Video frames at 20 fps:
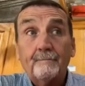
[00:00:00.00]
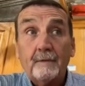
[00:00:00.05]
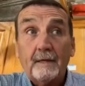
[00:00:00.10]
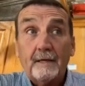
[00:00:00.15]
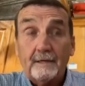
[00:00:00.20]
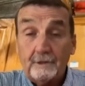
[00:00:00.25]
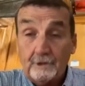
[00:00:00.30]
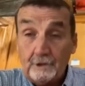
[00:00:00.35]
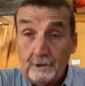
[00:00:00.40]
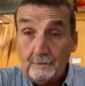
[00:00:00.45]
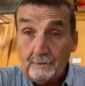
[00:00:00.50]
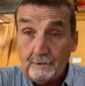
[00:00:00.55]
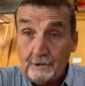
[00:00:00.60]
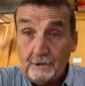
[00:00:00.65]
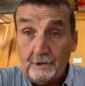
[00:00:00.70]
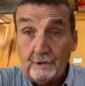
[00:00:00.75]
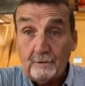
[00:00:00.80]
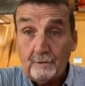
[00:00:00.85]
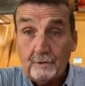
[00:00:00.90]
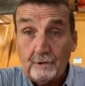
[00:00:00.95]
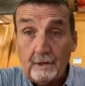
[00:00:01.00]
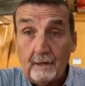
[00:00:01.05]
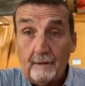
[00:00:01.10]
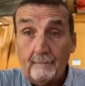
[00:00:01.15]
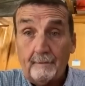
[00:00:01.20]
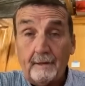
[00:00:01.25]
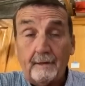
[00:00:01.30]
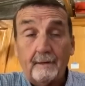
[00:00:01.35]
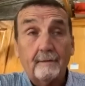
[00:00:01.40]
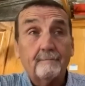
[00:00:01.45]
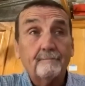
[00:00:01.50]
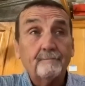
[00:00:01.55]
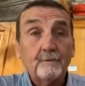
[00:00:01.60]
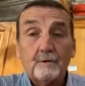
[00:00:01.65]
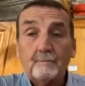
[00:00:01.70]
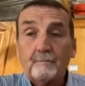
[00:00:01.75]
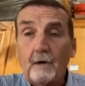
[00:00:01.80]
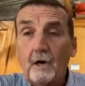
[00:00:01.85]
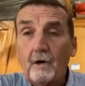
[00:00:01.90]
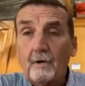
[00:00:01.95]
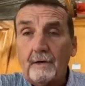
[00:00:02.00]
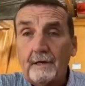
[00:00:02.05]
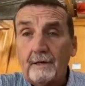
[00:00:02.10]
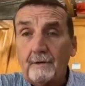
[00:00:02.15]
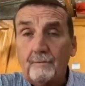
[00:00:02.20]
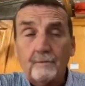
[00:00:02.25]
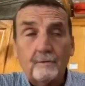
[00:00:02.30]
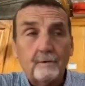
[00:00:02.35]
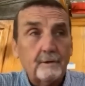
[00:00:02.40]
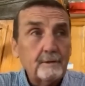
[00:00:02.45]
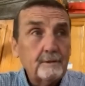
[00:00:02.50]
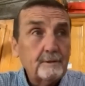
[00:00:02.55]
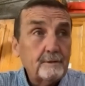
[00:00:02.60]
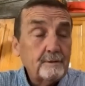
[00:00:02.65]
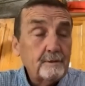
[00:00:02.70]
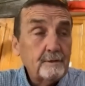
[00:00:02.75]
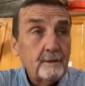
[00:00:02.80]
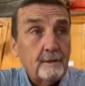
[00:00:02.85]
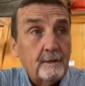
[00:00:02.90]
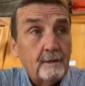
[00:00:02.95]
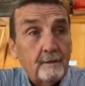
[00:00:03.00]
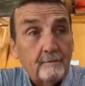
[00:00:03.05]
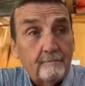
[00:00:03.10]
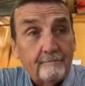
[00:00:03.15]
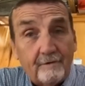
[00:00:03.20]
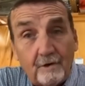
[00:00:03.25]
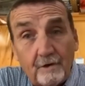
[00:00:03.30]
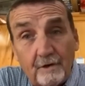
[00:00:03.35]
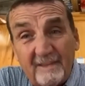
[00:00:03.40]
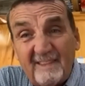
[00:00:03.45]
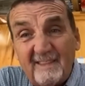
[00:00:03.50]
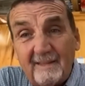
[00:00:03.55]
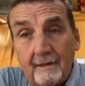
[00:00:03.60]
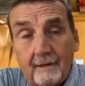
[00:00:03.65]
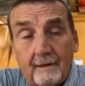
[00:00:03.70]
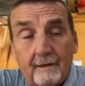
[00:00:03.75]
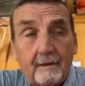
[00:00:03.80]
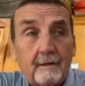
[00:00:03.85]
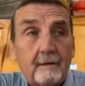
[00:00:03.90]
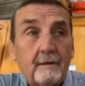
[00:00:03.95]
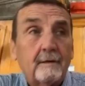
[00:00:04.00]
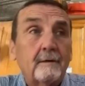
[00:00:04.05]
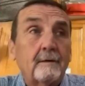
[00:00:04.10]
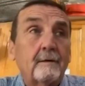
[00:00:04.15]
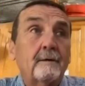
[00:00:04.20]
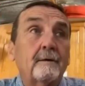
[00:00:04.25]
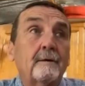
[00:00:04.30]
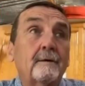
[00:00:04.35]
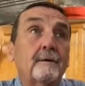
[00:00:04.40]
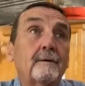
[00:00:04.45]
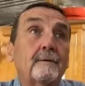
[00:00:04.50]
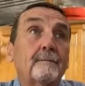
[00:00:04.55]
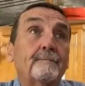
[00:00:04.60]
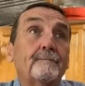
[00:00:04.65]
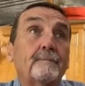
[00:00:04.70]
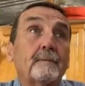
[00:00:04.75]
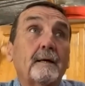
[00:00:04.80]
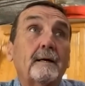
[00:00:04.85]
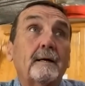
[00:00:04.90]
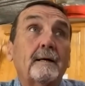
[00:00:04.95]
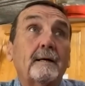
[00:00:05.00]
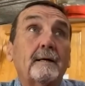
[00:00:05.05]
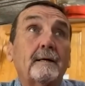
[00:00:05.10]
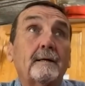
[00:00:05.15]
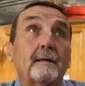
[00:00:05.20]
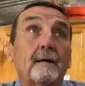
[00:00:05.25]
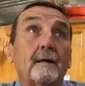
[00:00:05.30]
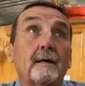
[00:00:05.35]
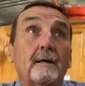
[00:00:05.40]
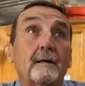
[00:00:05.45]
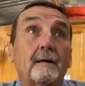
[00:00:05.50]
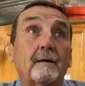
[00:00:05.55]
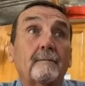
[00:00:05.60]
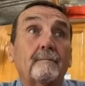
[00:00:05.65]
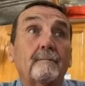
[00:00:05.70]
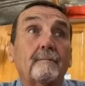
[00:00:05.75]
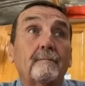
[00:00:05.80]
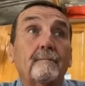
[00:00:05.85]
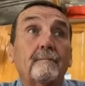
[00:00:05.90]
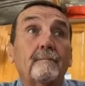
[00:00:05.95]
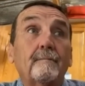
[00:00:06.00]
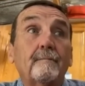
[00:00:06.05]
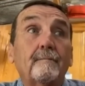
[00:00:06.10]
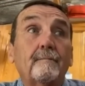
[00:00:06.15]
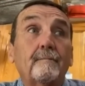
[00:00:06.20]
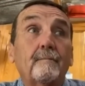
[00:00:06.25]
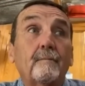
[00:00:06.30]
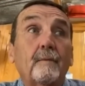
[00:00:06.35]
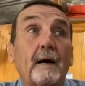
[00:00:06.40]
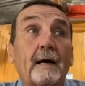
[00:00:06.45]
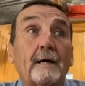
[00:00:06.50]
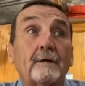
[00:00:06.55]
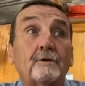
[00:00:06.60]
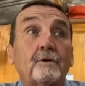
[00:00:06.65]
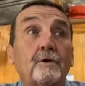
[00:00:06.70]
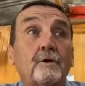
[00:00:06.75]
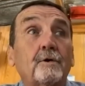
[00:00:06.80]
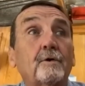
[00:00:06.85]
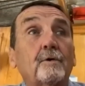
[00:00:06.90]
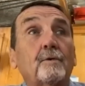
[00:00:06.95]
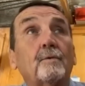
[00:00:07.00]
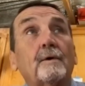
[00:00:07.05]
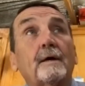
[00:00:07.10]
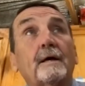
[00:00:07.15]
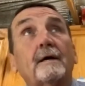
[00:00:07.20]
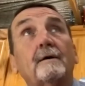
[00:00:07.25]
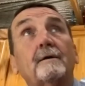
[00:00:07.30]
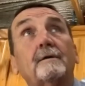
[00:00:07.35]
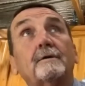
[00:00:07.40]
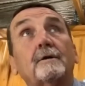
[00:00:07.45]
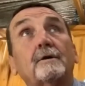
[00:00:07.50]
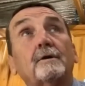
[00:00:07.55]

and she was still coming. Small head of woods, very thick. And um, I turned around to